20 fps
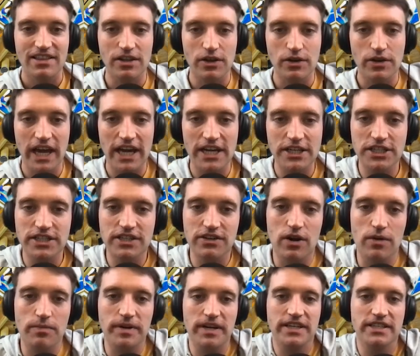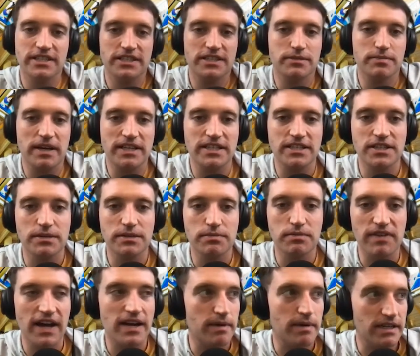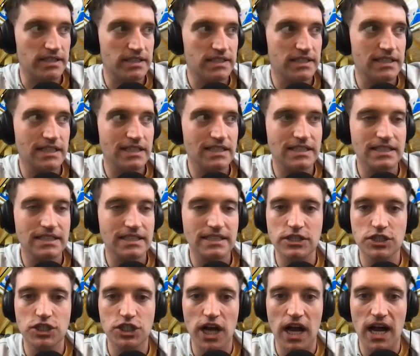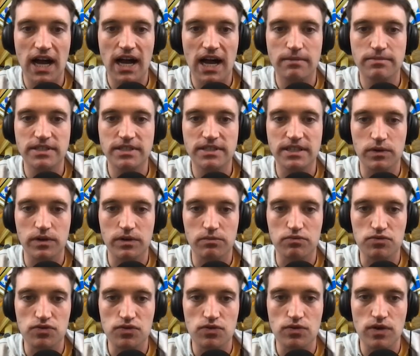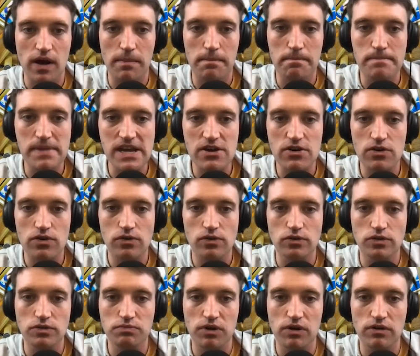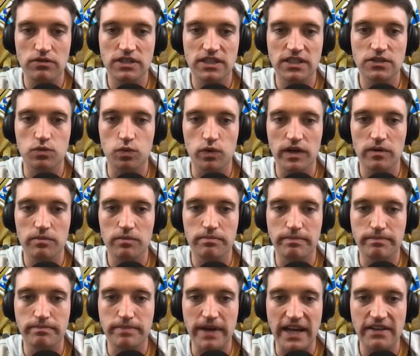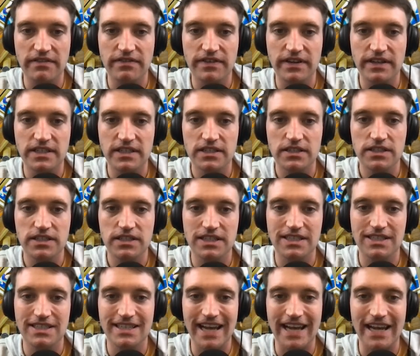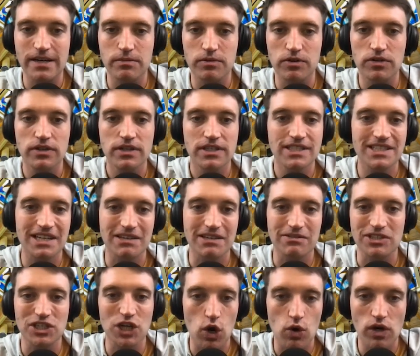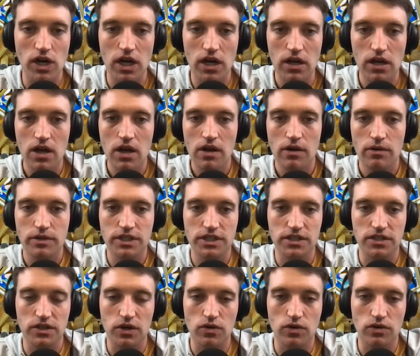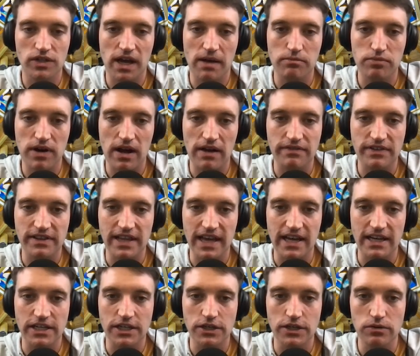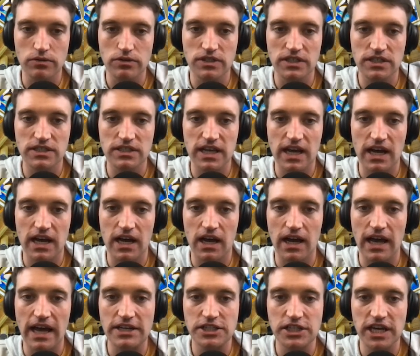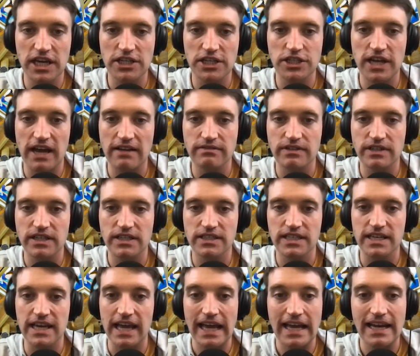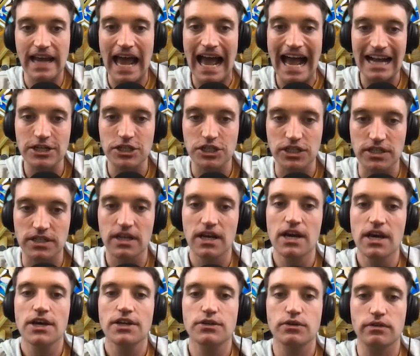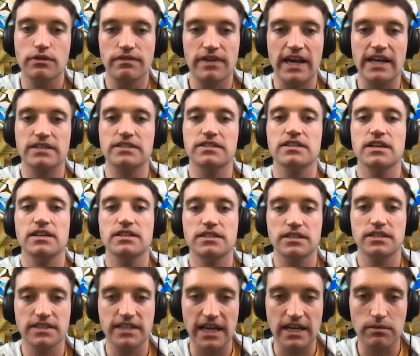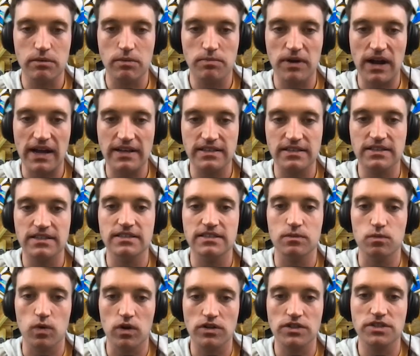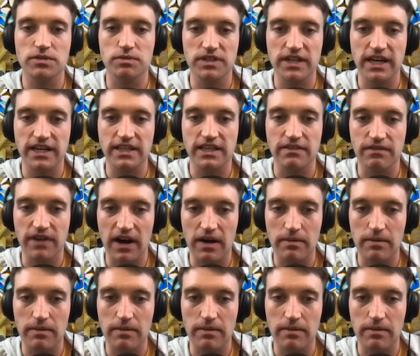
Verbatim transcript: The location they're opening is expected to provide about 60 jobs. It will brew a beer whose proceeds will benefit Sustainable Saratoga, which is a local nonprofit that uses uh, education advocacy and action to advance sustainable practices and works to protect the